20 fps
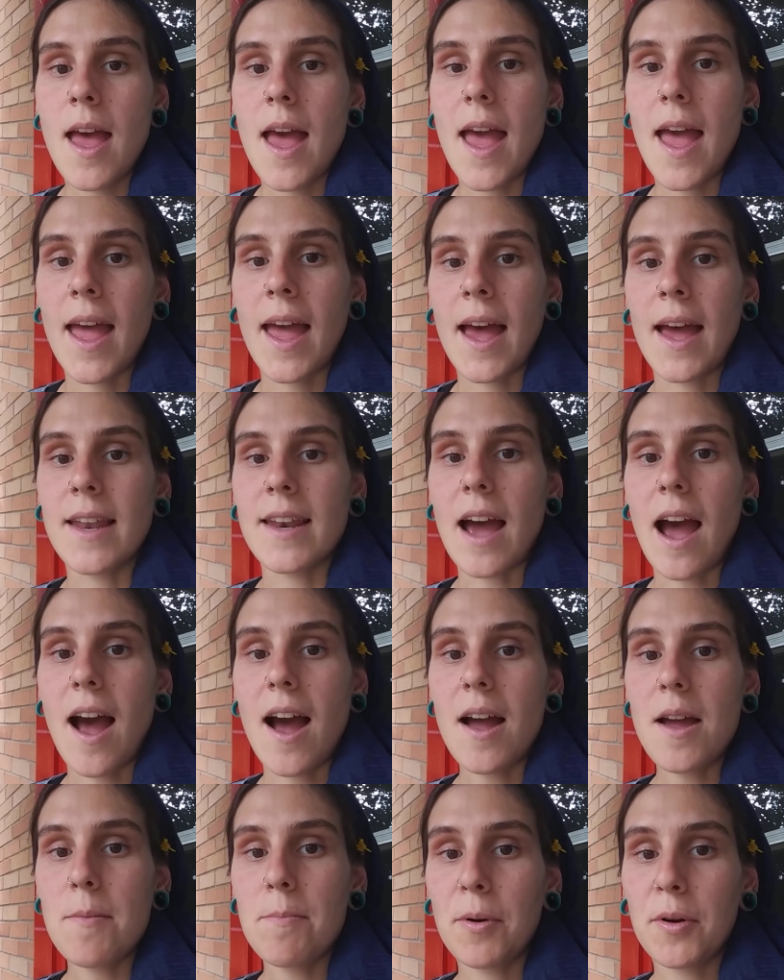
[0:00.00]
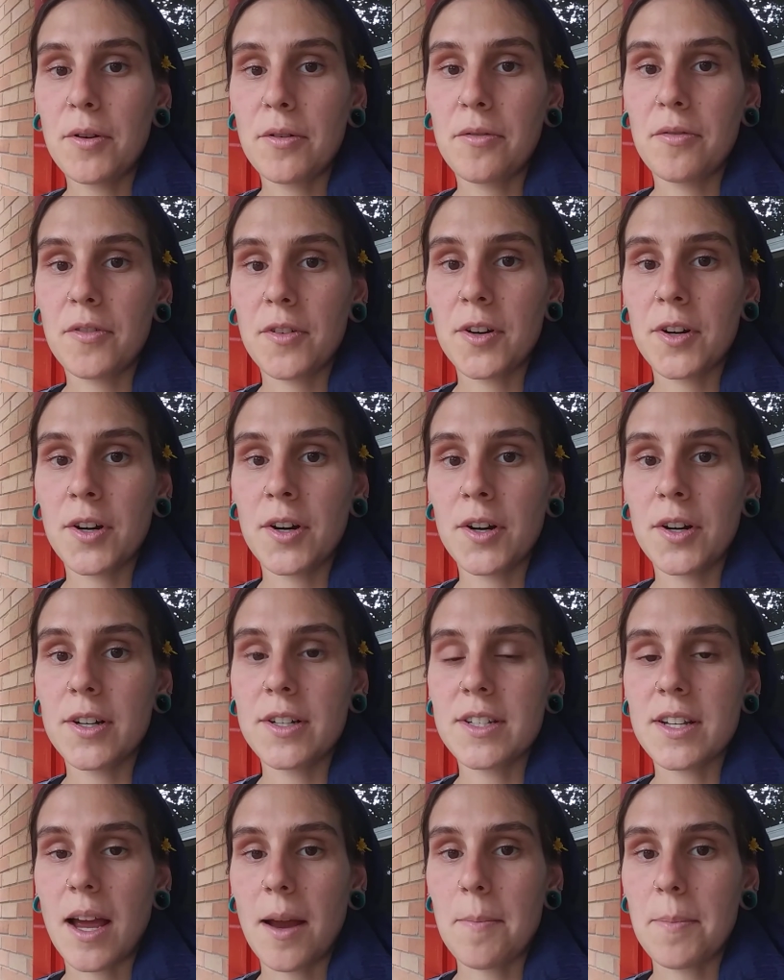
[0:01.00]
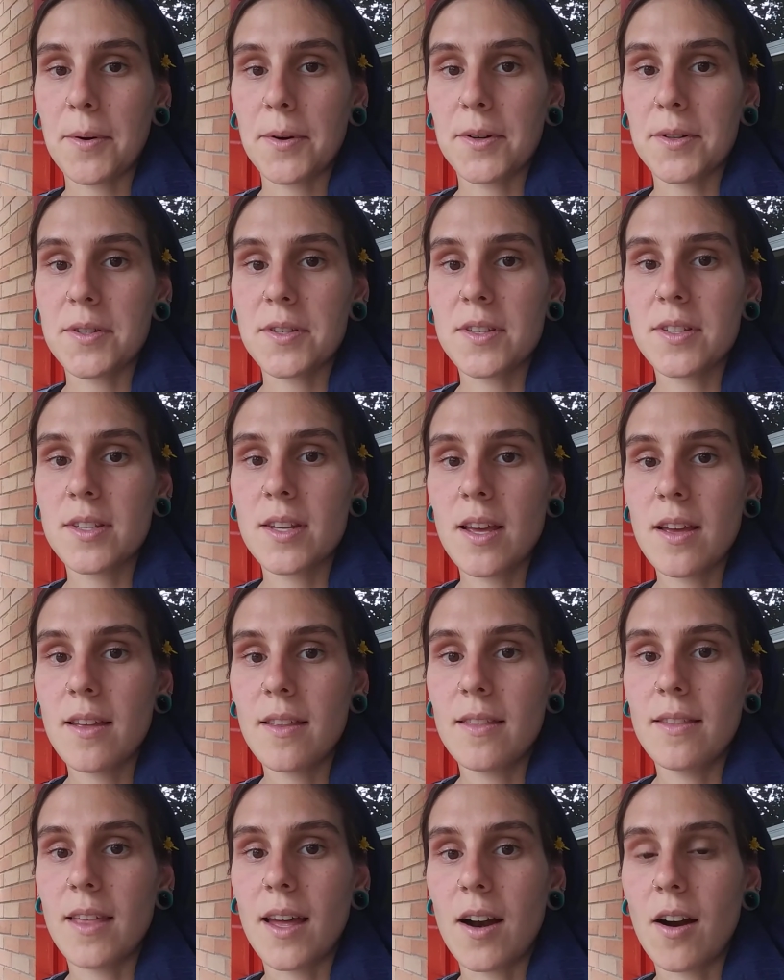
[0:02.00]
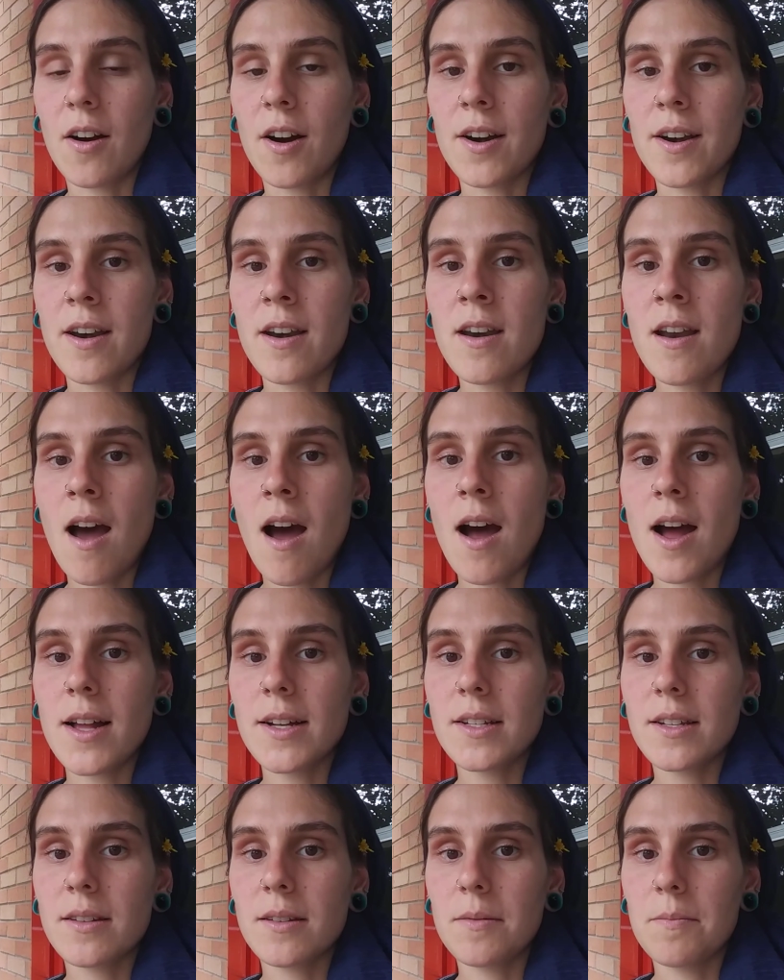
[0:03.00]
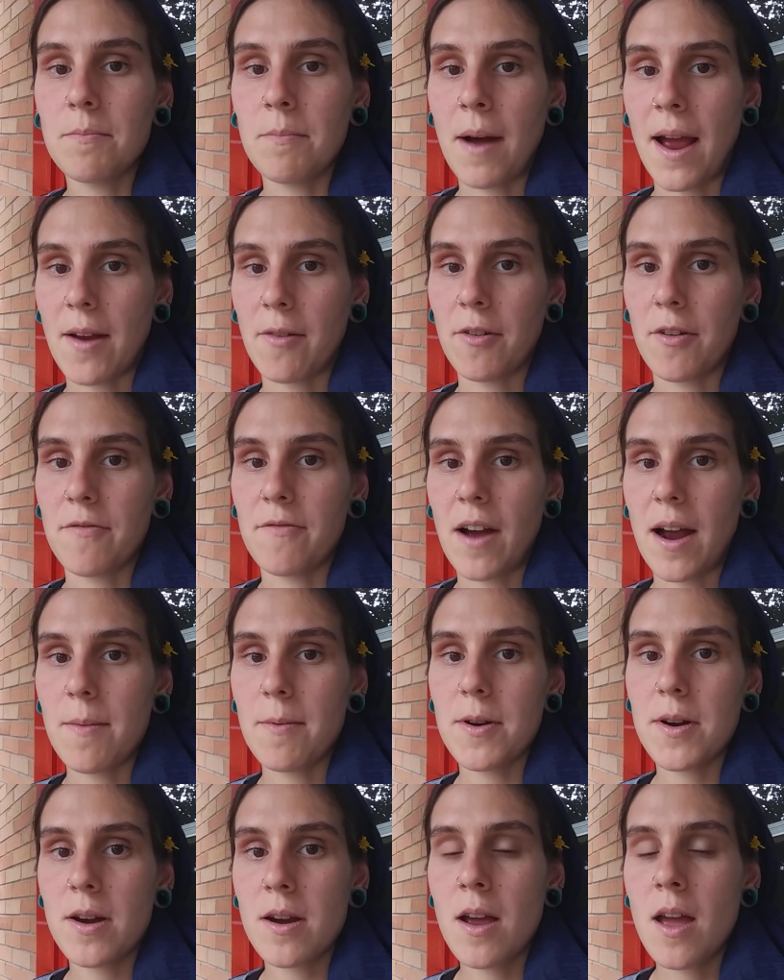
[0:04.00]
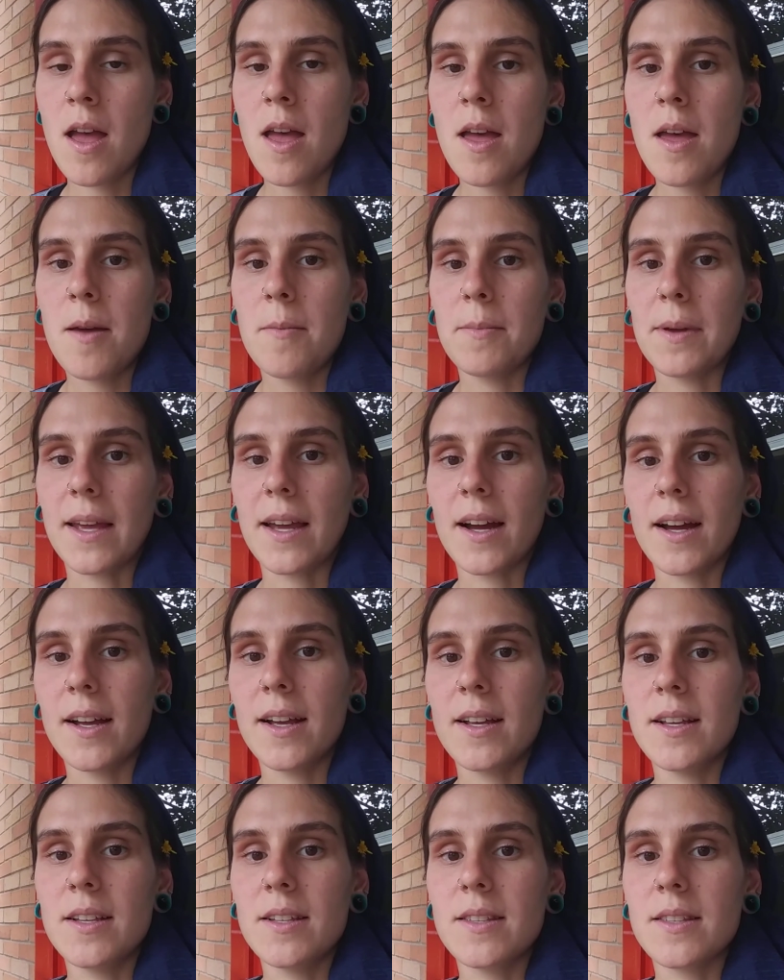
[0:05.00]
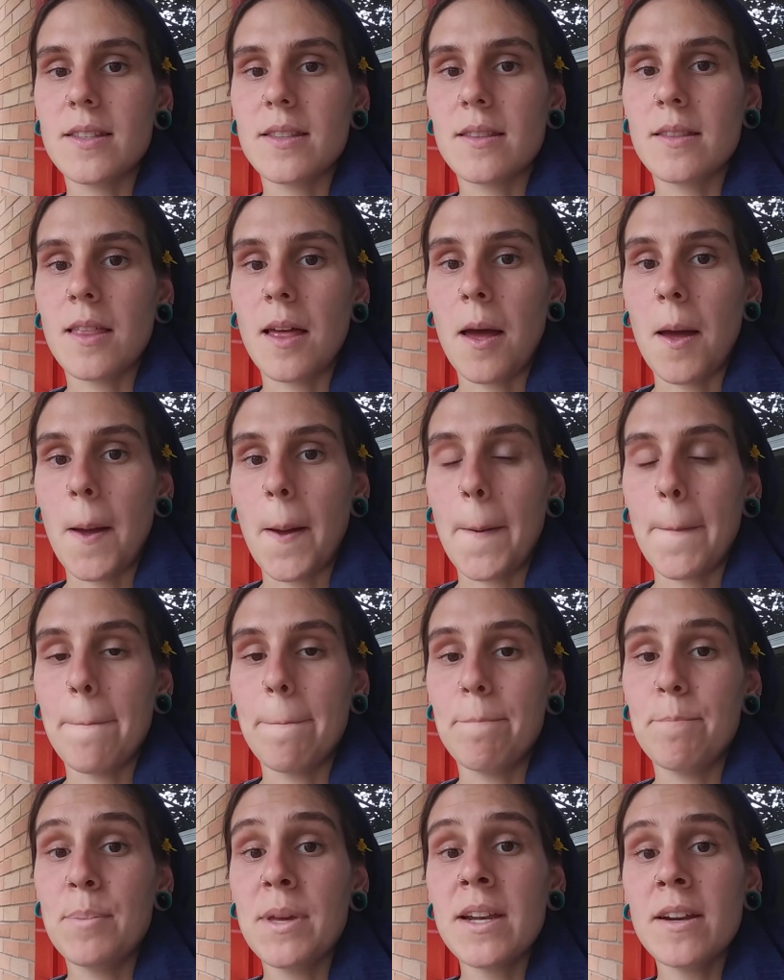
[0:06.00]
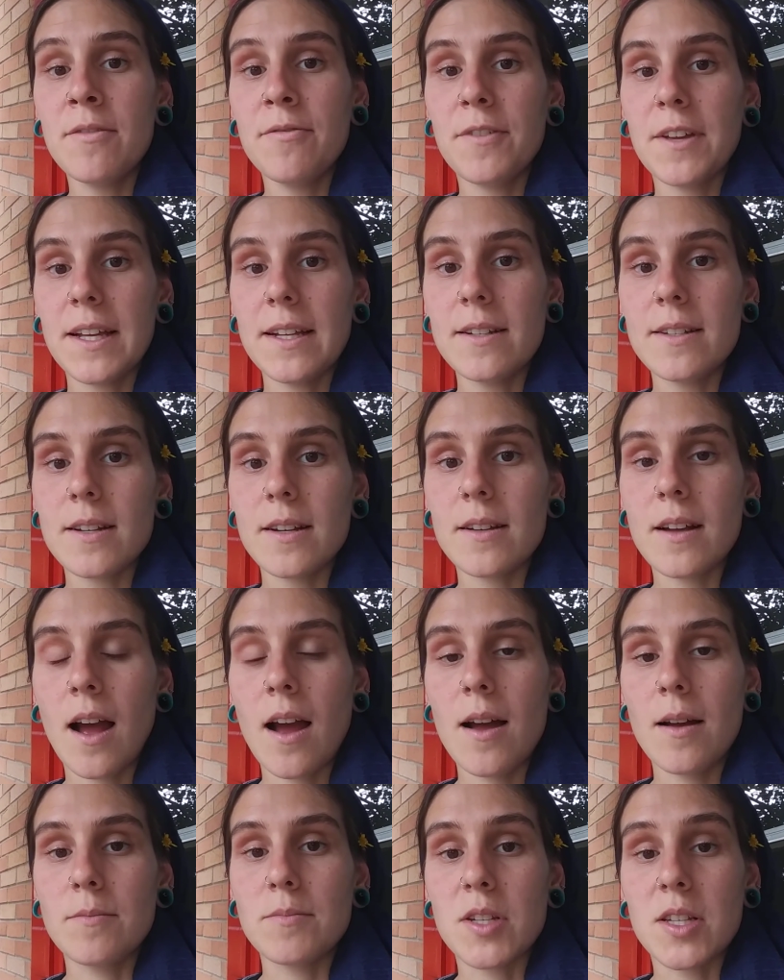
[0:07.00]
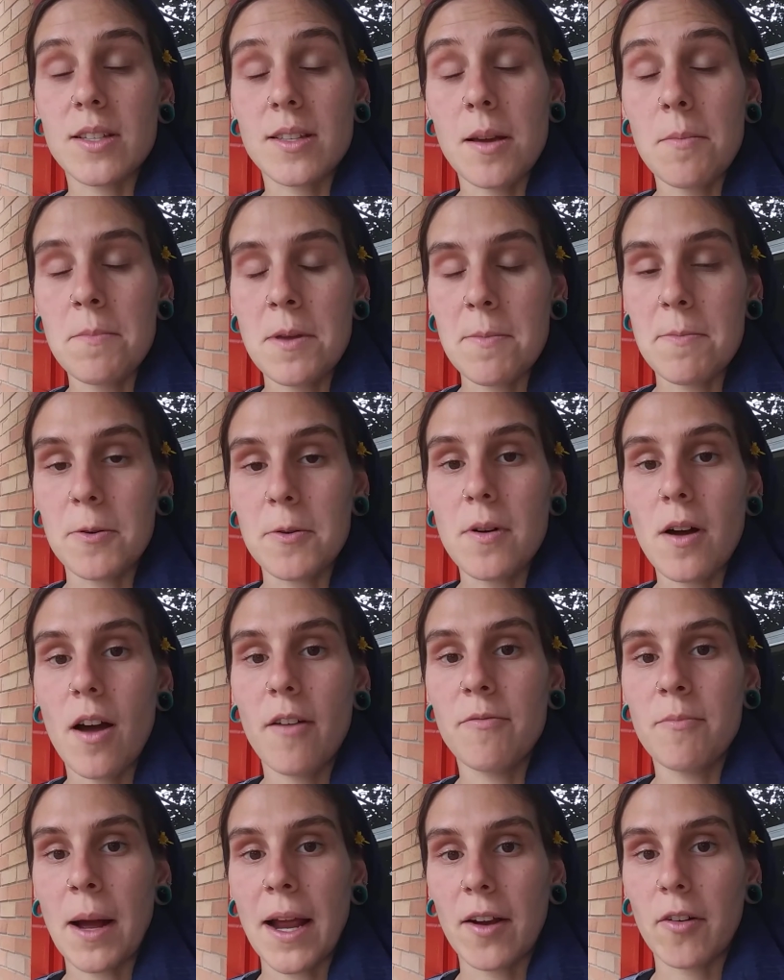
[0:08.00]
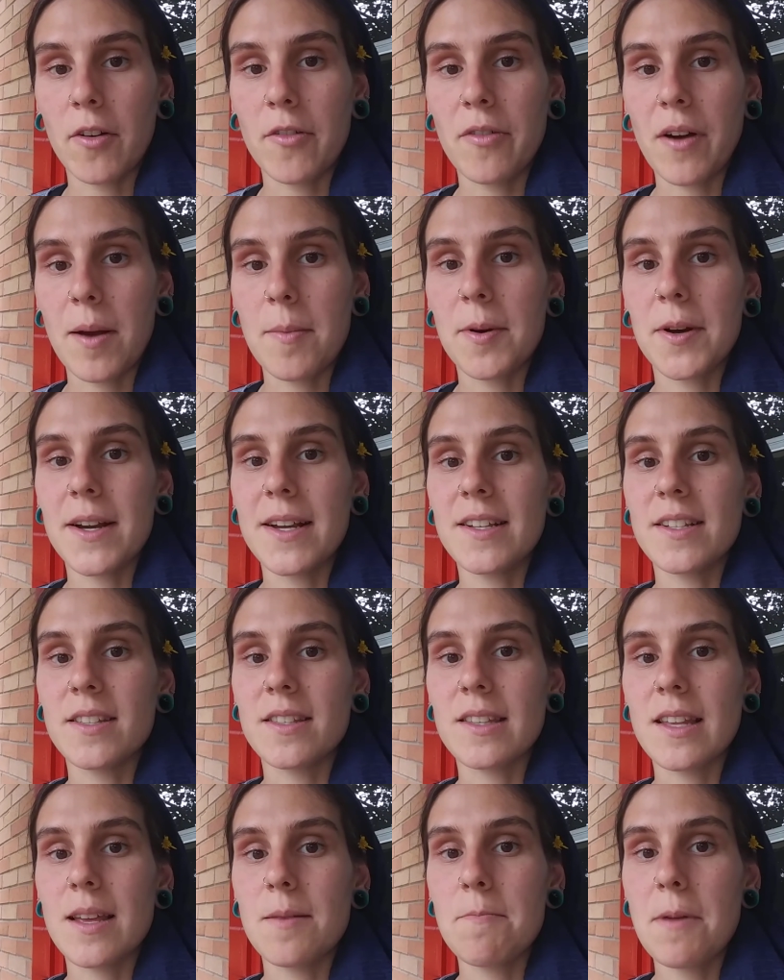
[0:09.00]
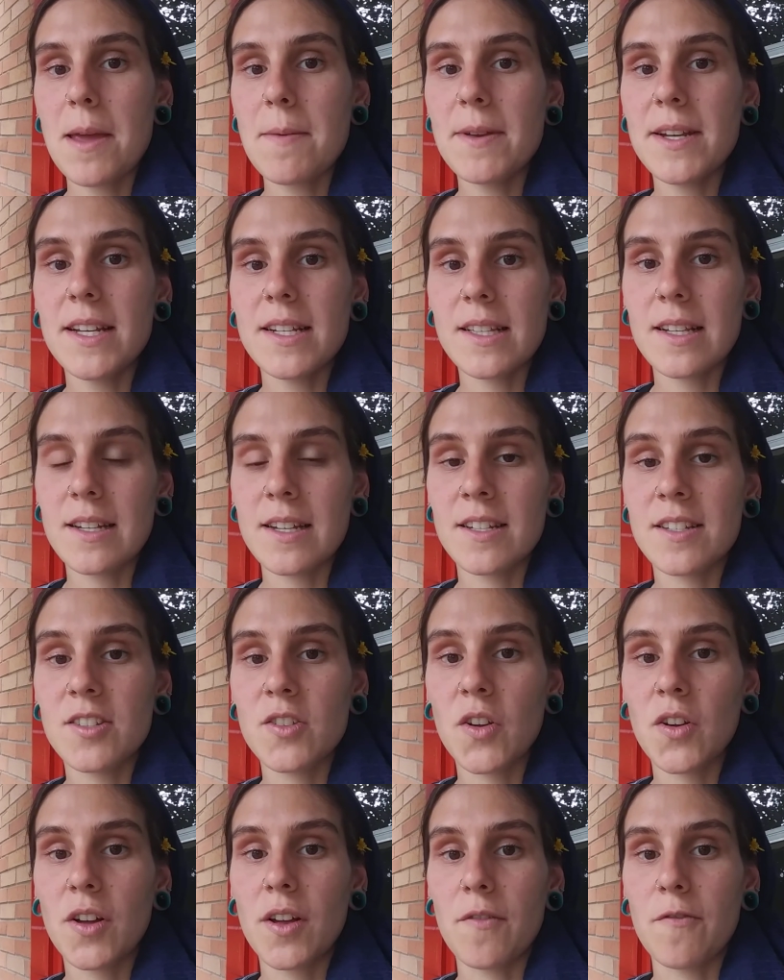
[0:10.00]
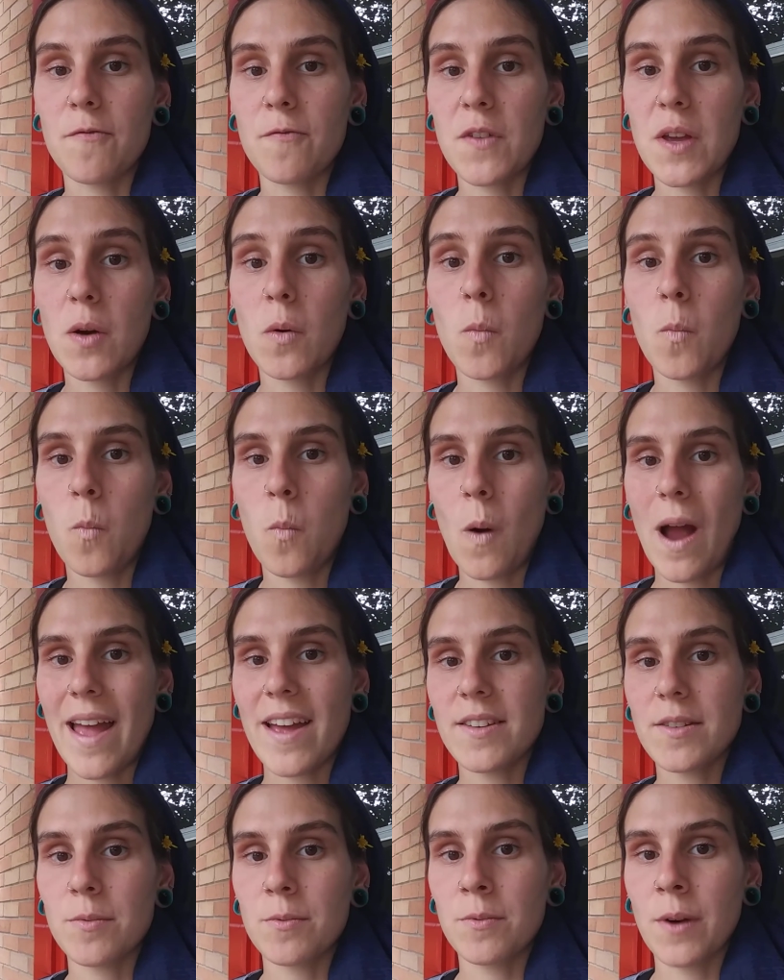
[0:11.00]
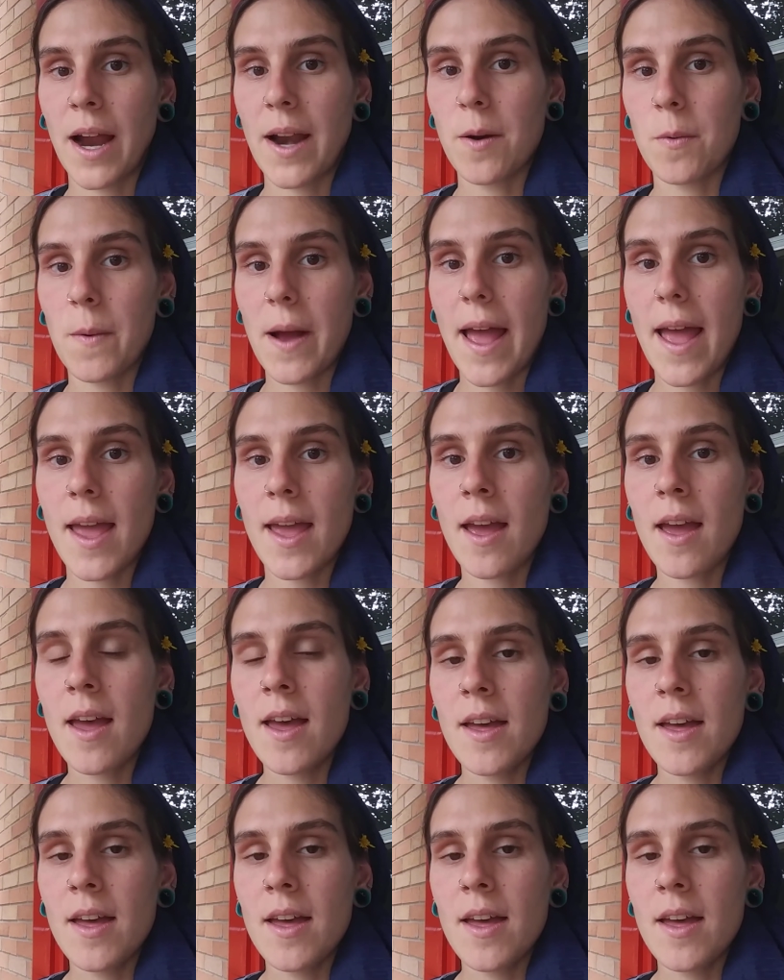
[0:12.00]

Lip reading: And I prefer diapers that are not microfiber, because the benefit to some people of microfiber is that baby doesn't necessarily feel wet right away.